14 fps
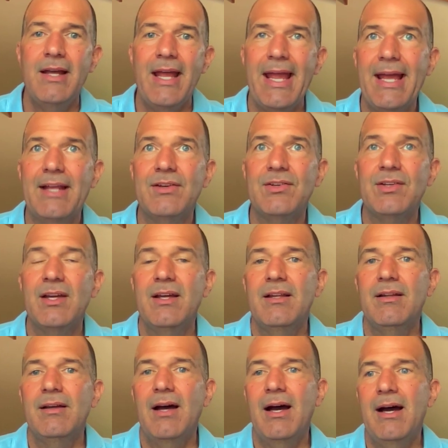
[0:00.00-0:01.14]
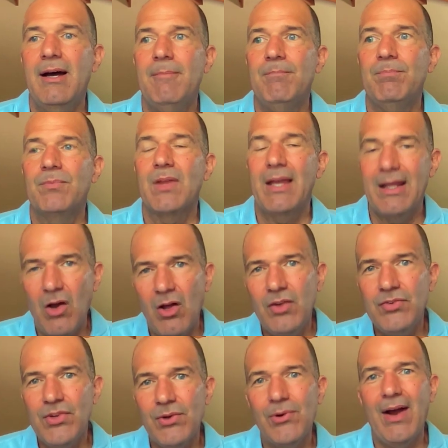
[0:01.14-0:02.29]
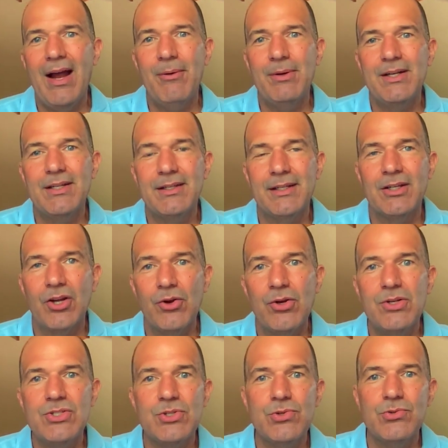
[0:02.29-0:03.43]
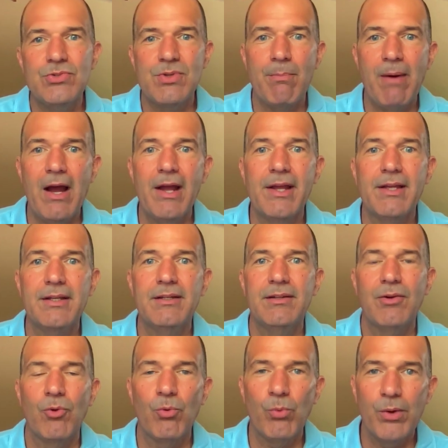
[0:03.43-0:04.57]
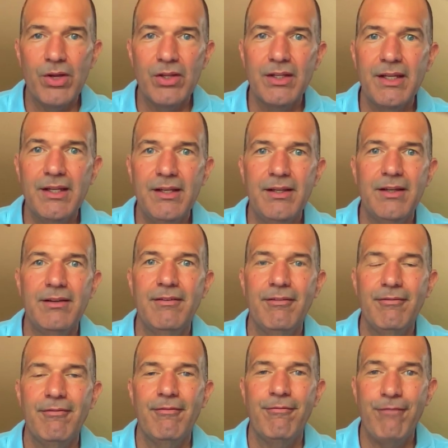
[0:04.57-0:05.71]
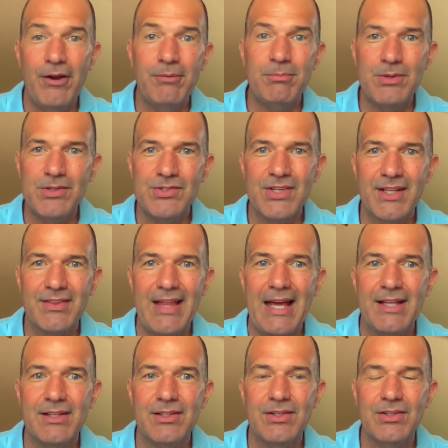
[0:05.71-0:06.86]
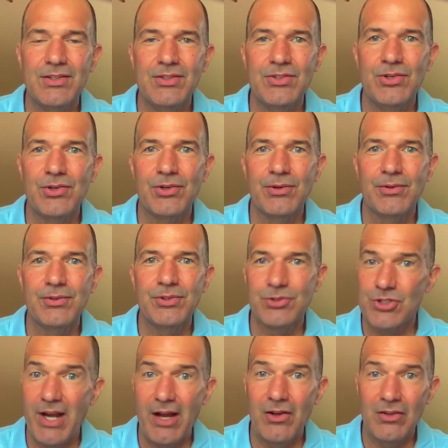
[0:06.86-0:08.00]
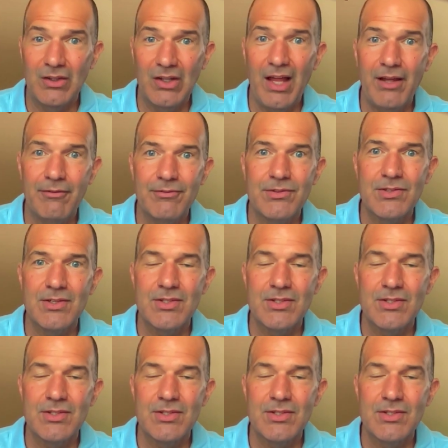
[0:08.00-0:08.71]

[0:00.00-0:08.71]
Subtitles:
And also I would encourage you to buy really fun music that your child loves.